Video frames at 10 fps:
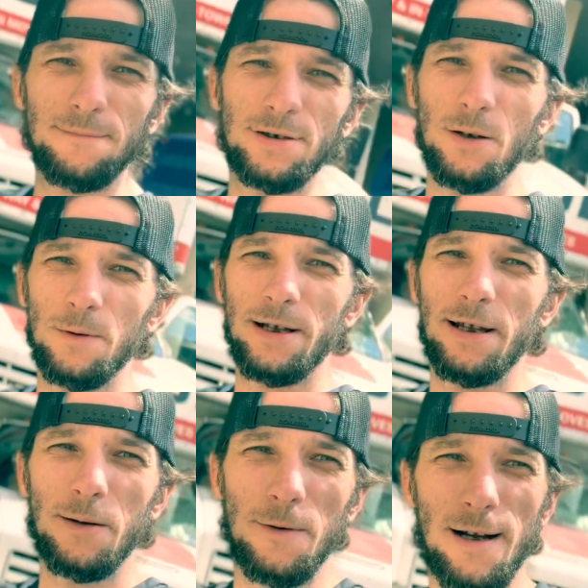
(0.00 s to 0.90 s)
so we're
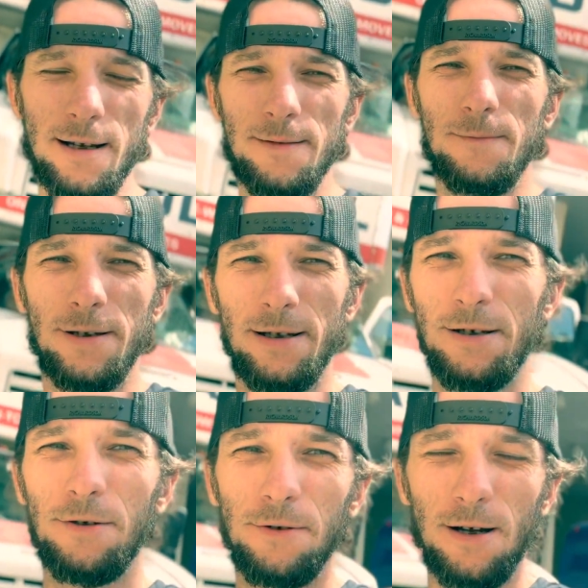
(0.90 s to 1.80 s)
here working we in
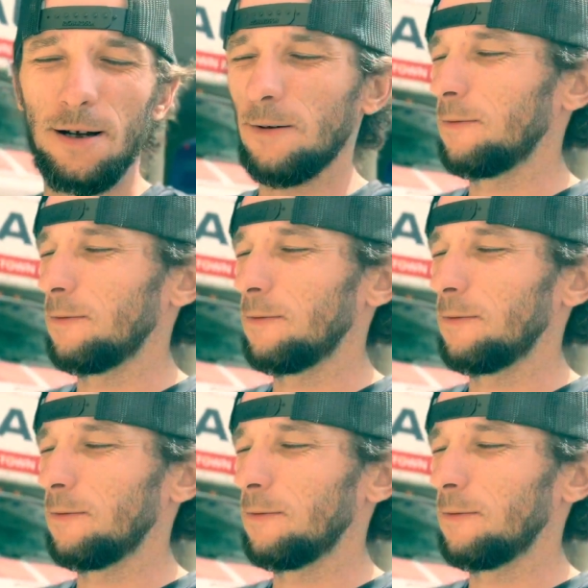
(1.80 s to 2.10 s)
the uh